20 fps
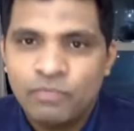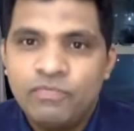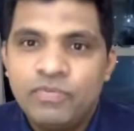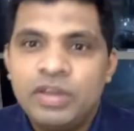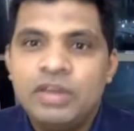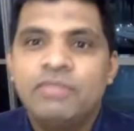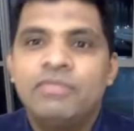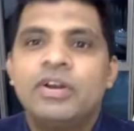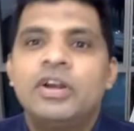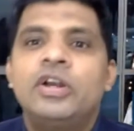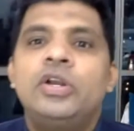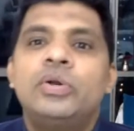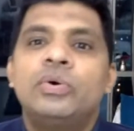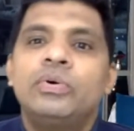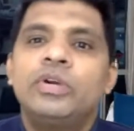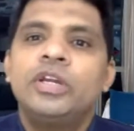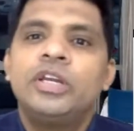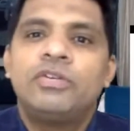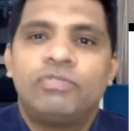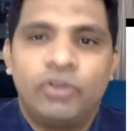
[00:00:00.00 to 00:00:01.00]
We will
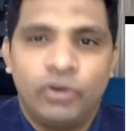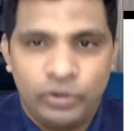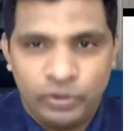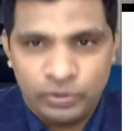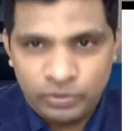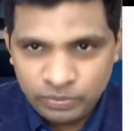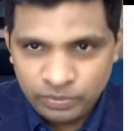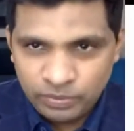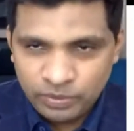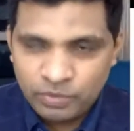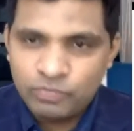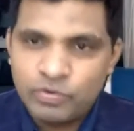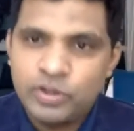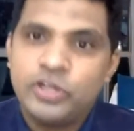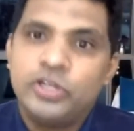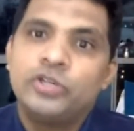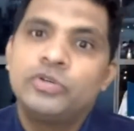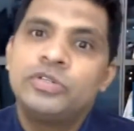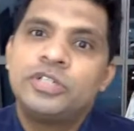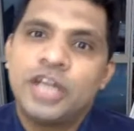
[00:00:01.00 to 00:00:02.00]
do it for you.
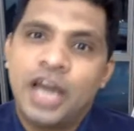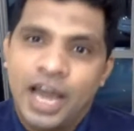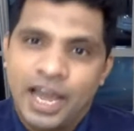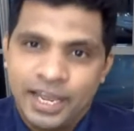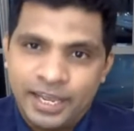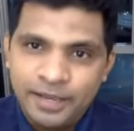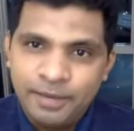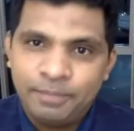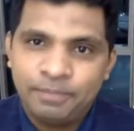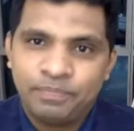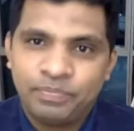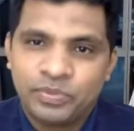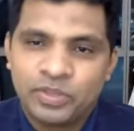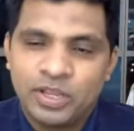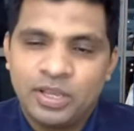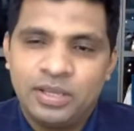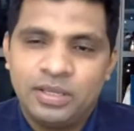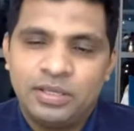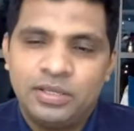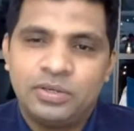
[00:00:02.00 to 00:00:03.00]
When you die,
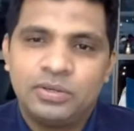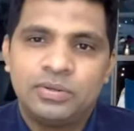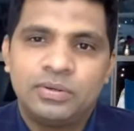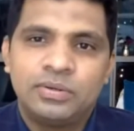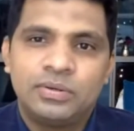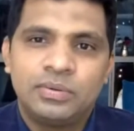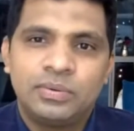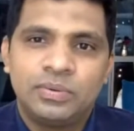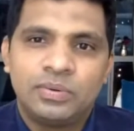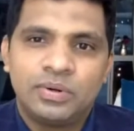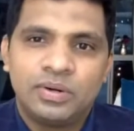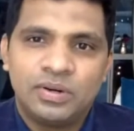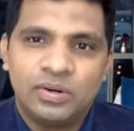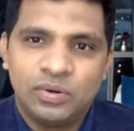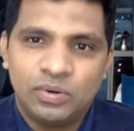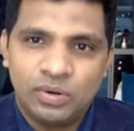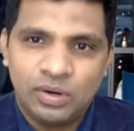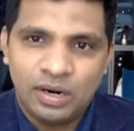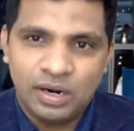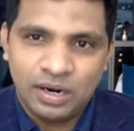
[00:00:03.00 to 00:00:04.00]
you
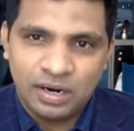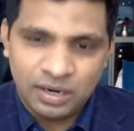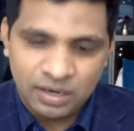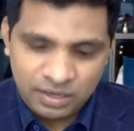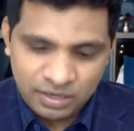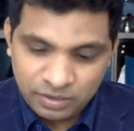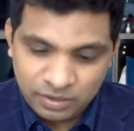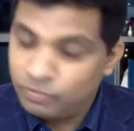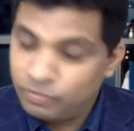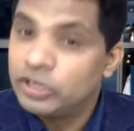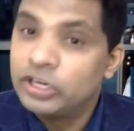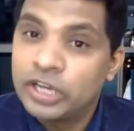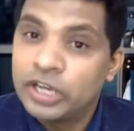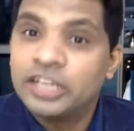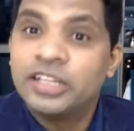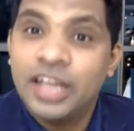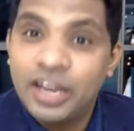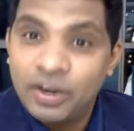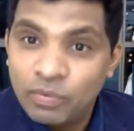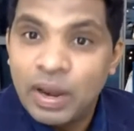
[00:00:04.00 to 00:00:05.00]
will
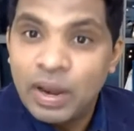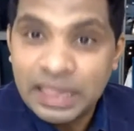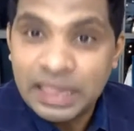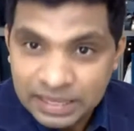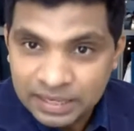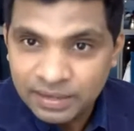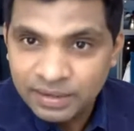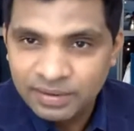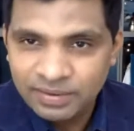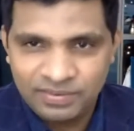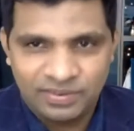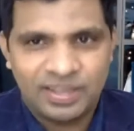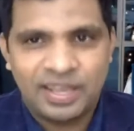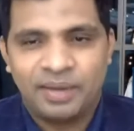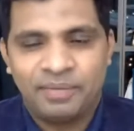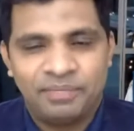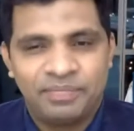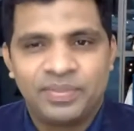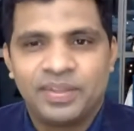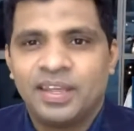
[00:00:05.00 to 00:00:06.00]
get that wealth.
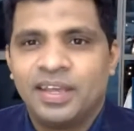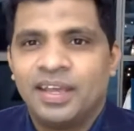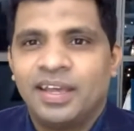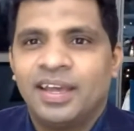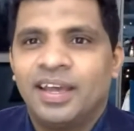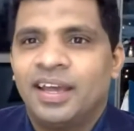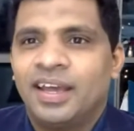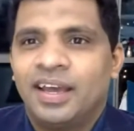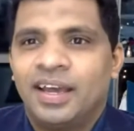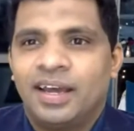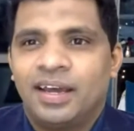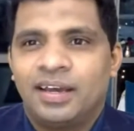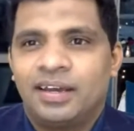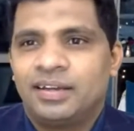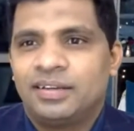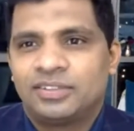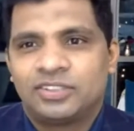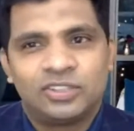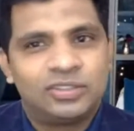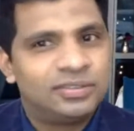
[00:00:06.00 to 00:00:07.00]
Okay.
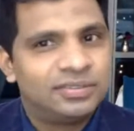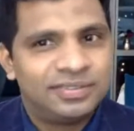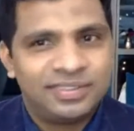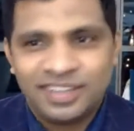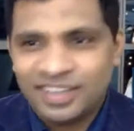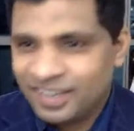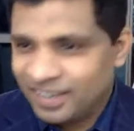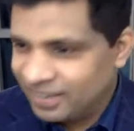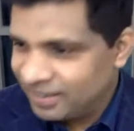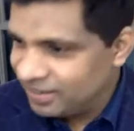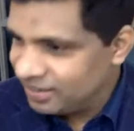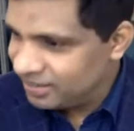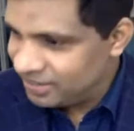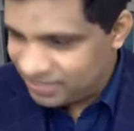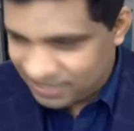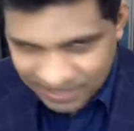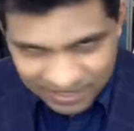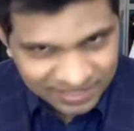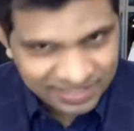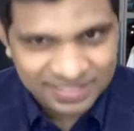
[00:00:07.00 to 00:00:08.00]
So
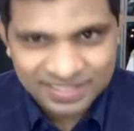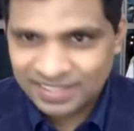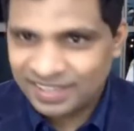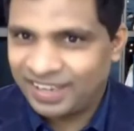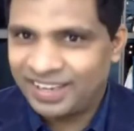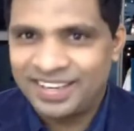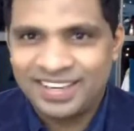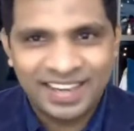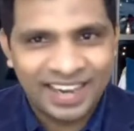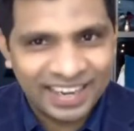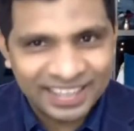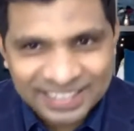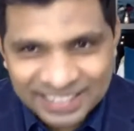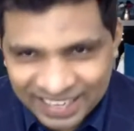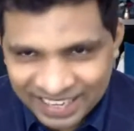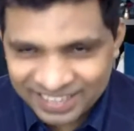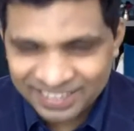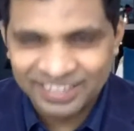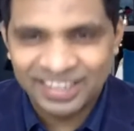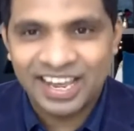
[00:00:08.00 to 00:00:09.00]

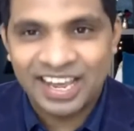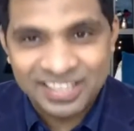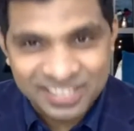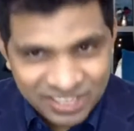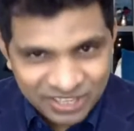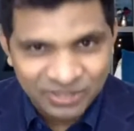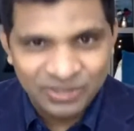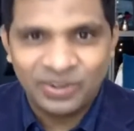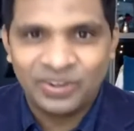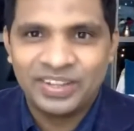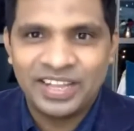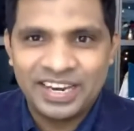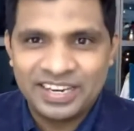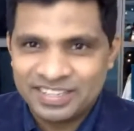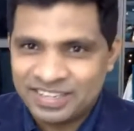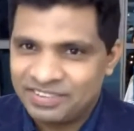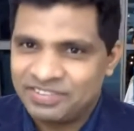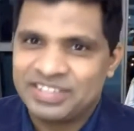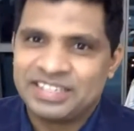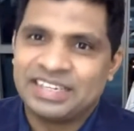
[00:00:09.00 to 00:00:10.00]
actually, as you know,
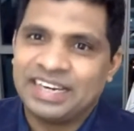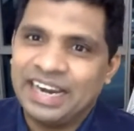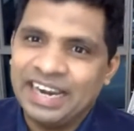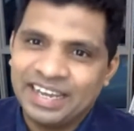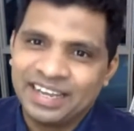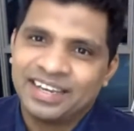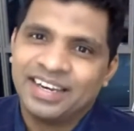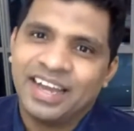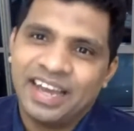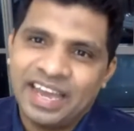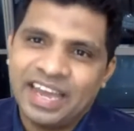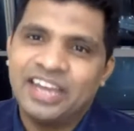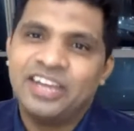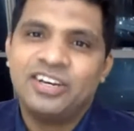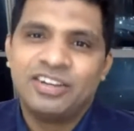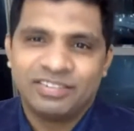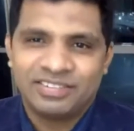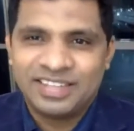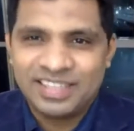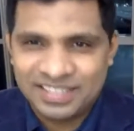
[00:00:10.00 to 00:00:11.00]
that I was reading in the
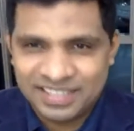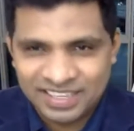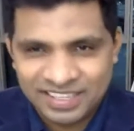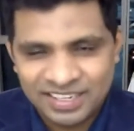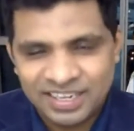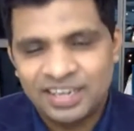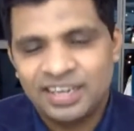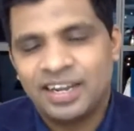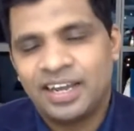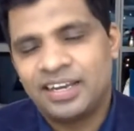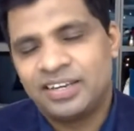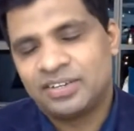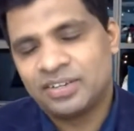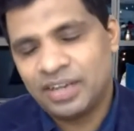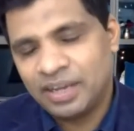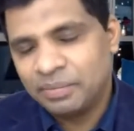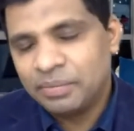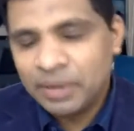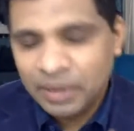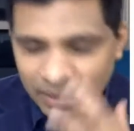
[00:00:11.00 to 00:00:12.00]
end of this, and
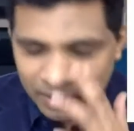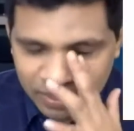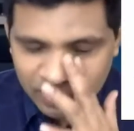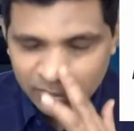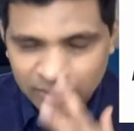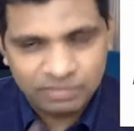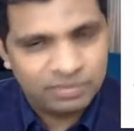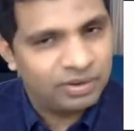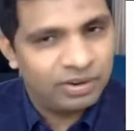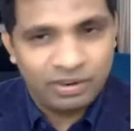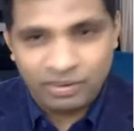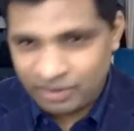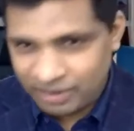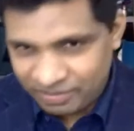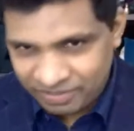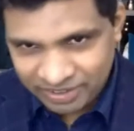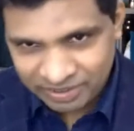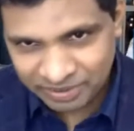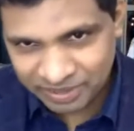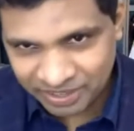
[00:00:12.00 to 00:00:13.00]

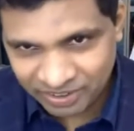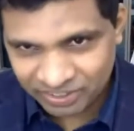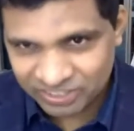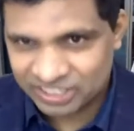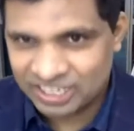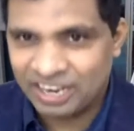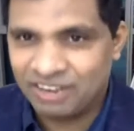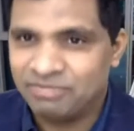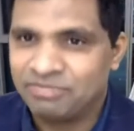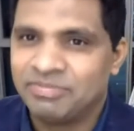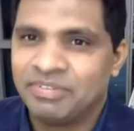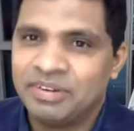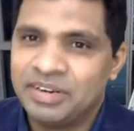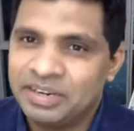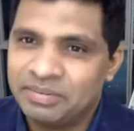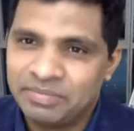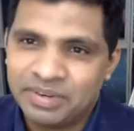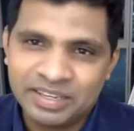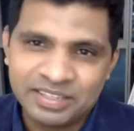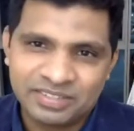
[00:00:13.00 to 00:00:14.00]
the staff
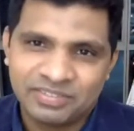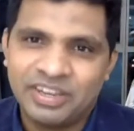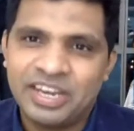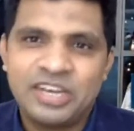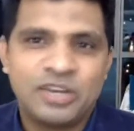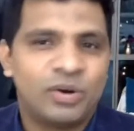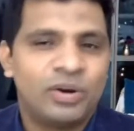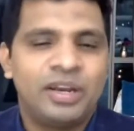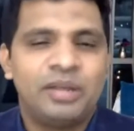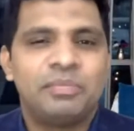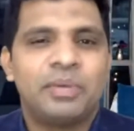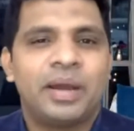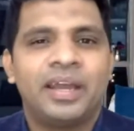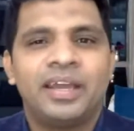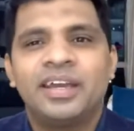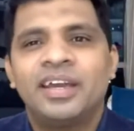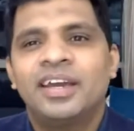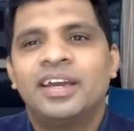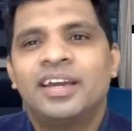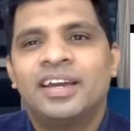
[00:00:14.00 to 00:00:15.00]
members went, only my